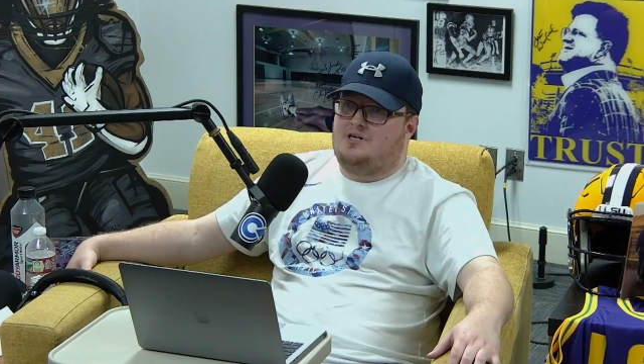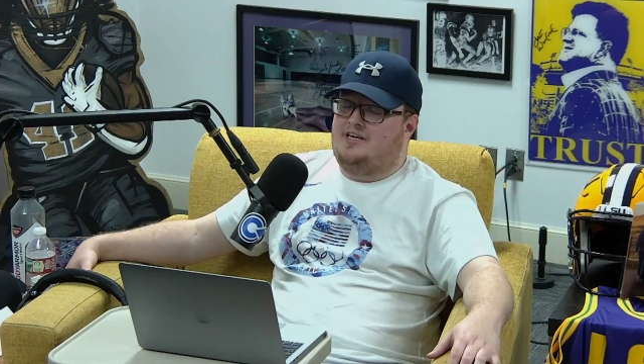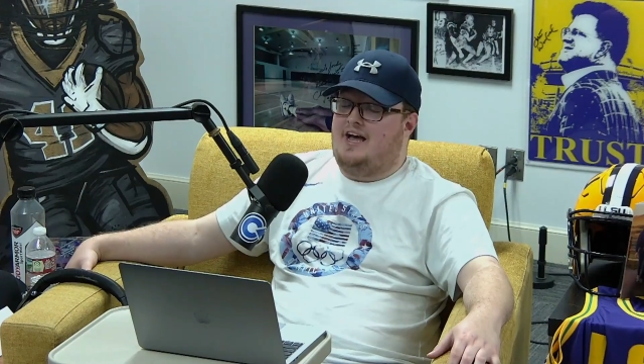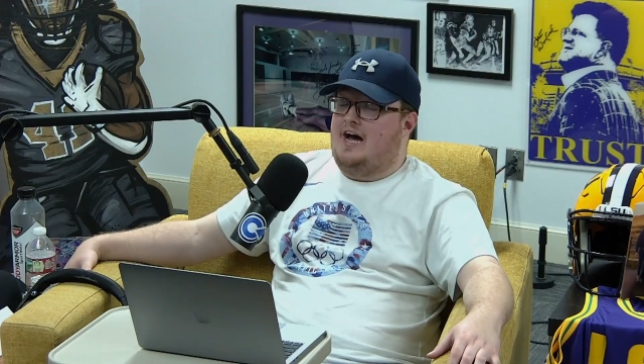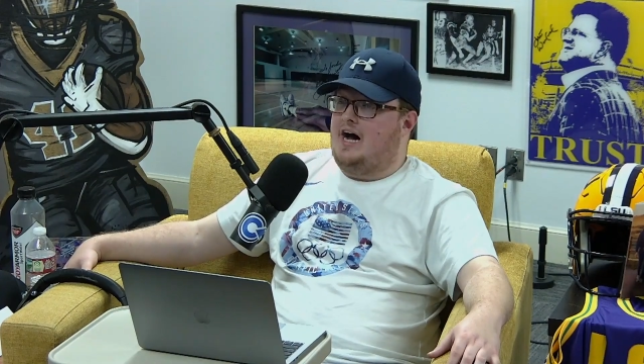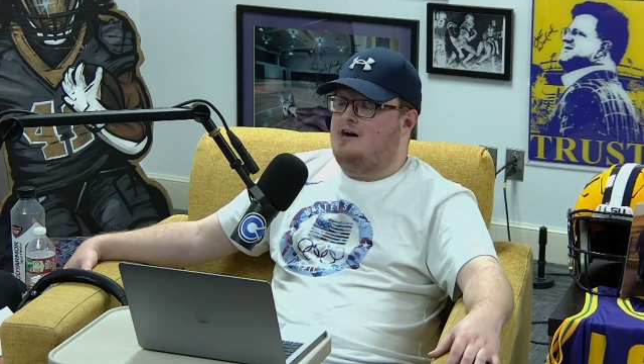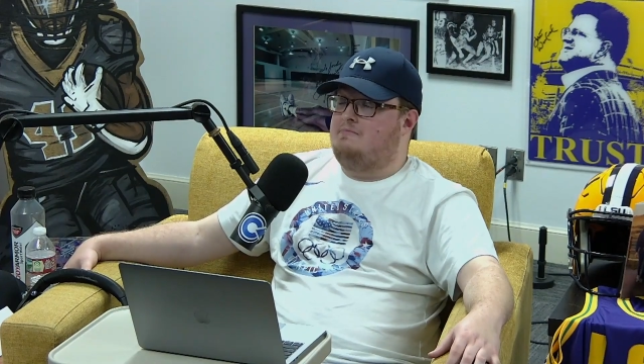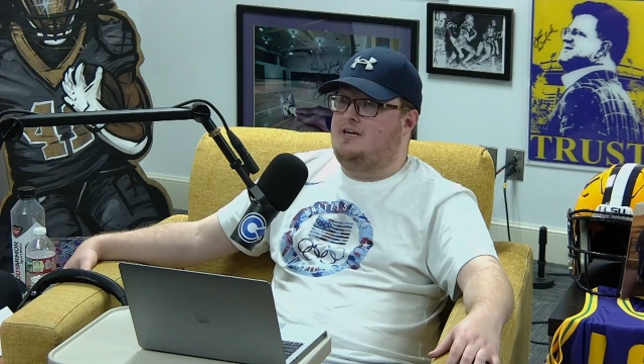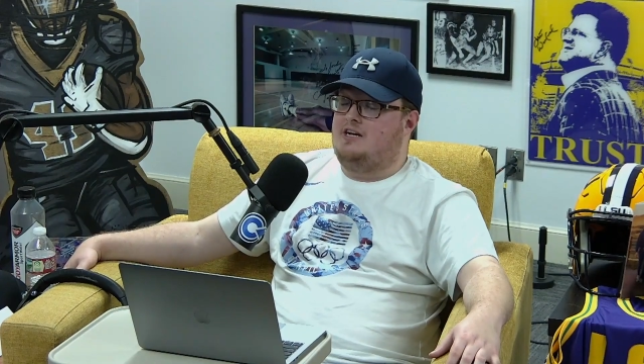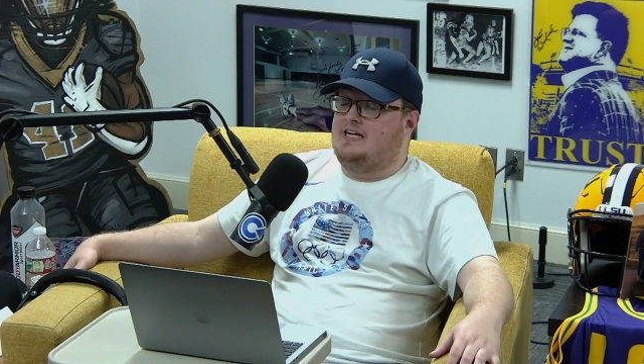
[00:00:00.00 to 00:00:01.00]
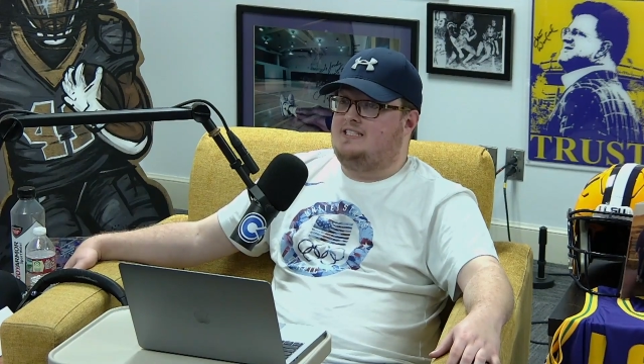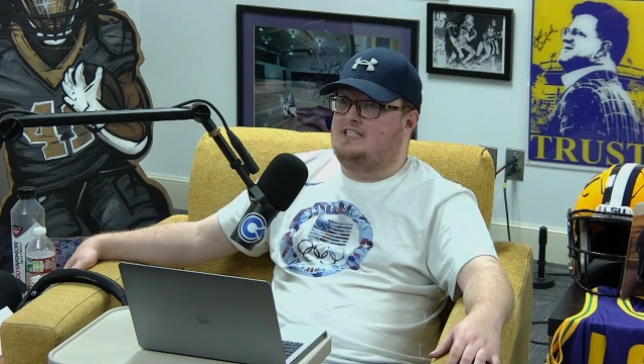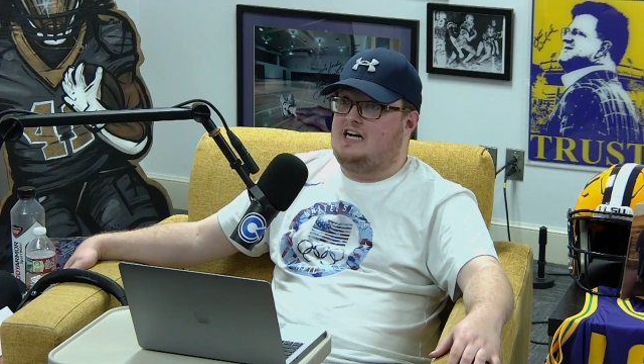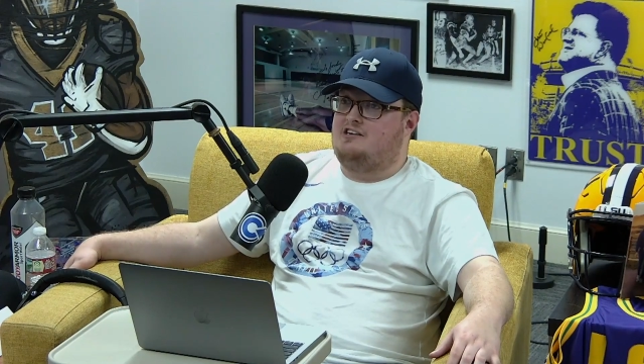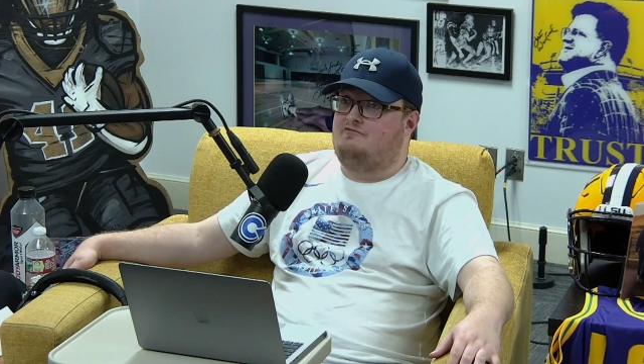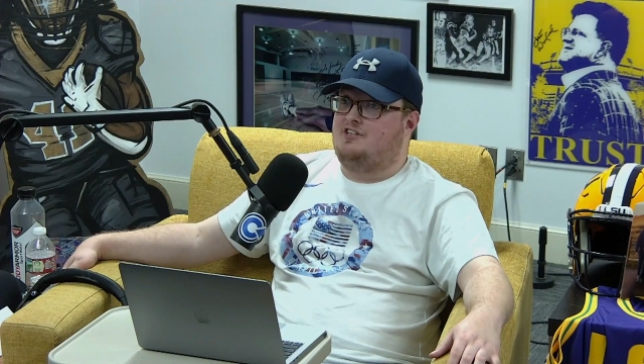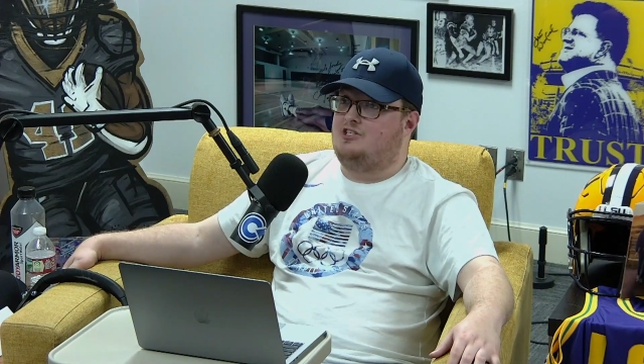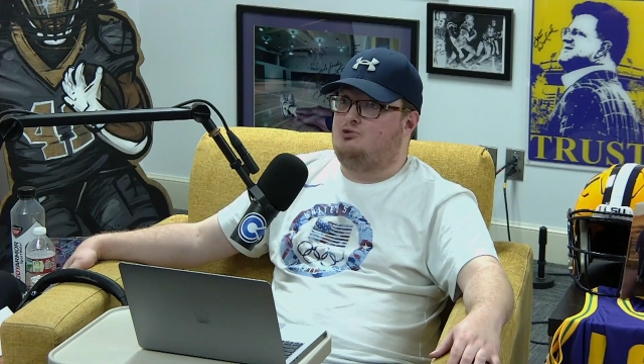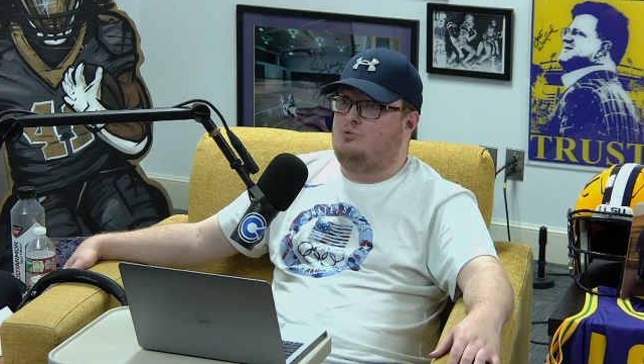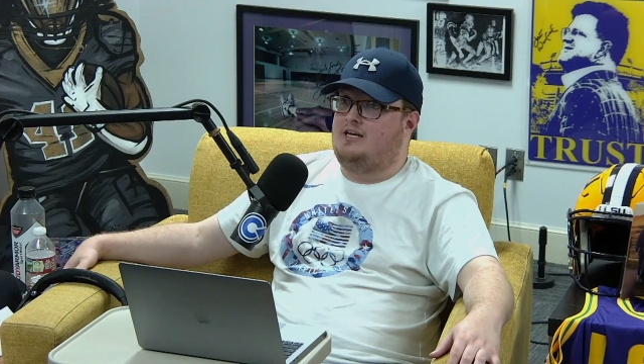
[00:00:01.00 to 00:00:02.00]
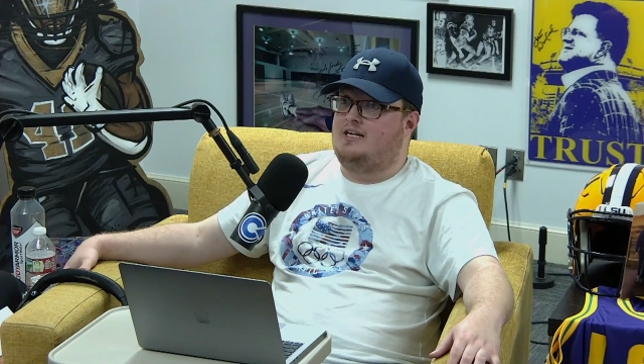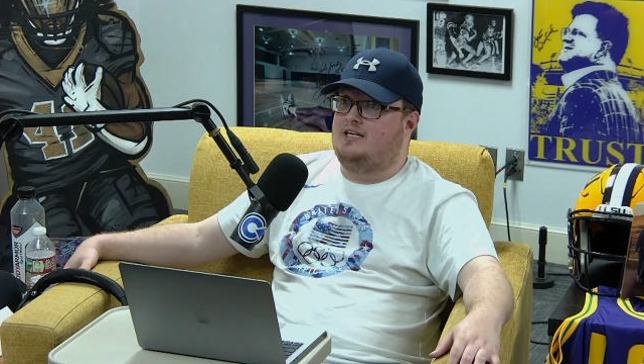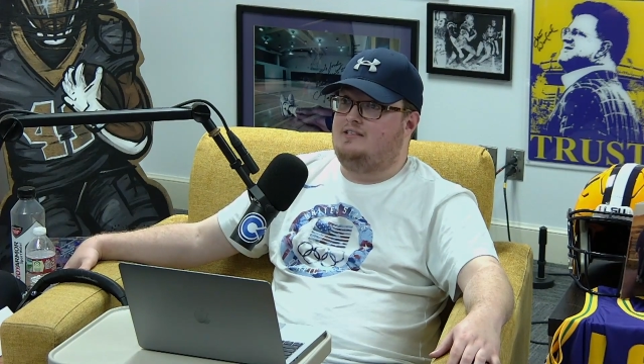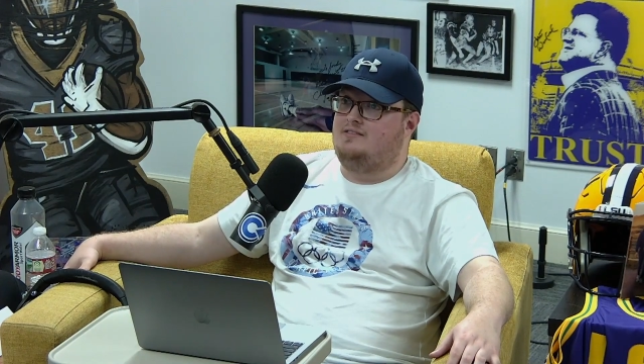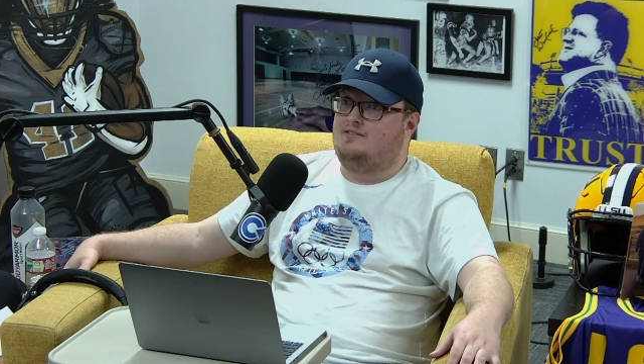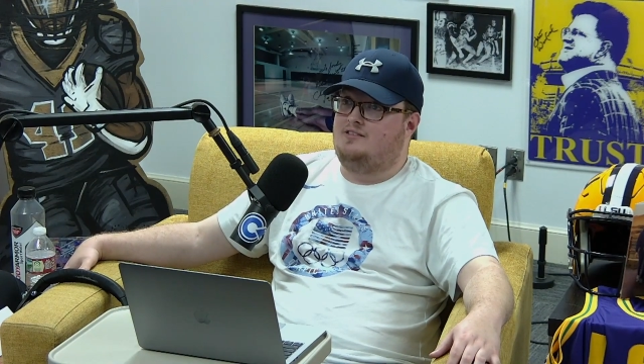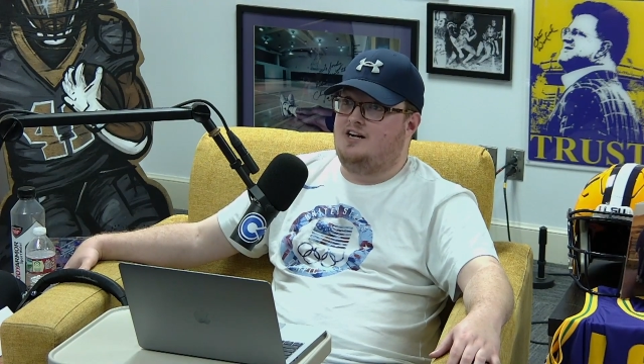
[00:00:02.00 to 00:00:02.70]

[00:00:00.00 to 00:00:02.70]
But yeah, I mean, excited for this weekend.